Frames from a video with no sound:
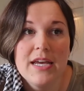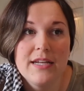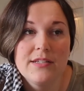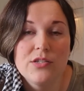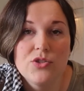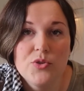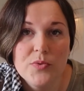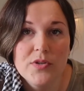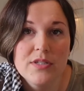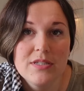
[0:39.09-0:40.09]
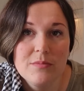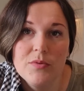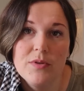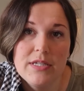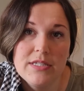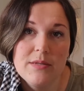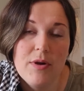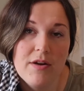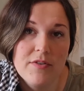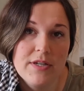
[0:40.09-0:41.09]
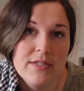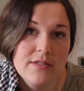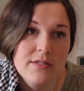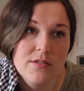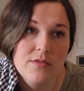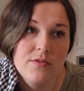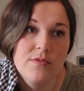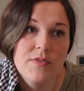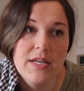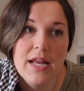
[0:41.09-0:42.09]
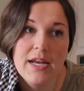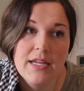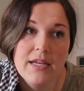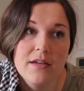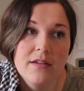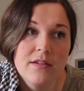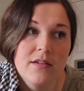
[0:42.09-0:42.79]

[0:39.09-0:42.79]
And it's a super simple, easy breakfast to feed any